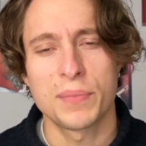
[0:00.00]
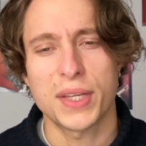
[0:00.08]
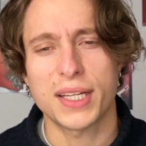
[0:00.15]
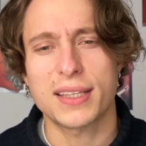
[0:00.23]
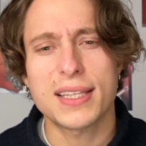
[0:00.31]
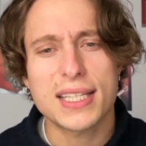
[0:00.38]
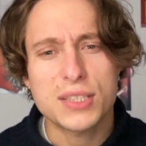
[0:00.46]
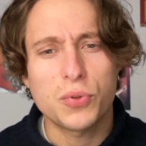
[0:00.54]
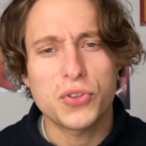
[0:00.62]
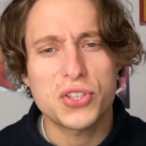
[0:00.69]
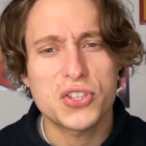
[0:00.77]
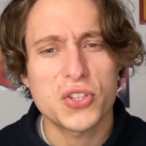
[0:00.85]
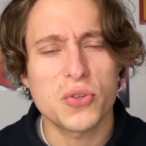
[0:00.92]
And I think that's what
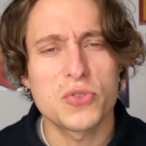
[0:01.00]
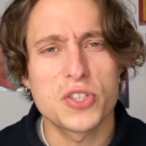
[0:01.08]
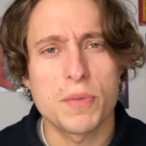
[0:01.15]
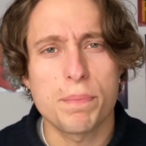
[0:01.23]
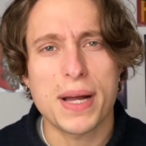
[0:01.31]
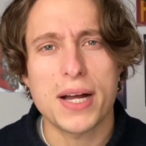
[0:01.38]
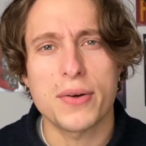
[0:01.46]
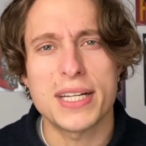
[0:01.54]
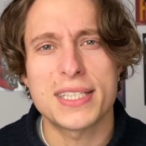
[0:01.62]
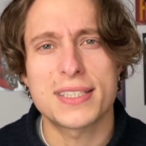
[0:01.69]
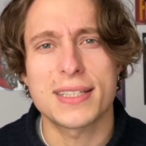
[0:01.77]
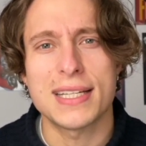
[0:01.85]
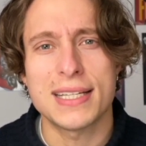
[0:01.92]
the song's about.
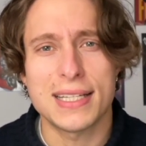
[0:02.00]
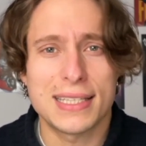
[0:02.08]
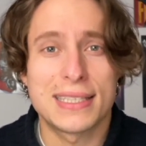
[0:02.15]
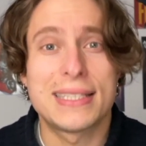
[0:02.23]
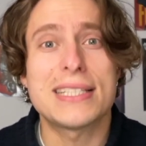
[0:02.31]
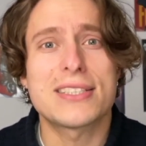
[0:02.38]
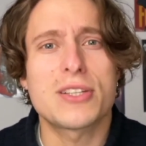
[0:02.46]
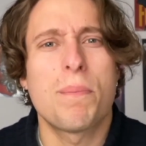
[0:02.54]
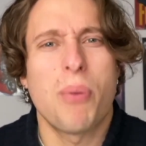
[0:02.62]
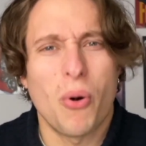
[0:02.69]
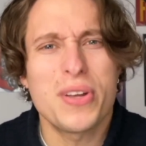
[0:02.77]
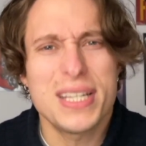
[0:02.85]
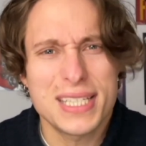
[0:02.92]
It's
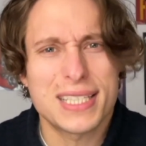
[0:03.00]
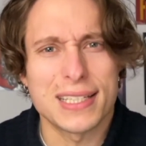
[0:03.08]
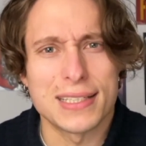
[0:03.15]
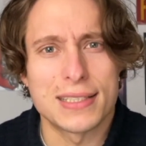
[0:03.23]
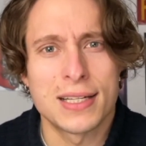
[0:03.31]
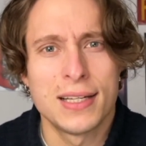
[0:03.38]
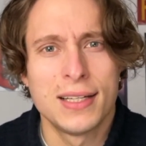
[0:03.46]
disappointed,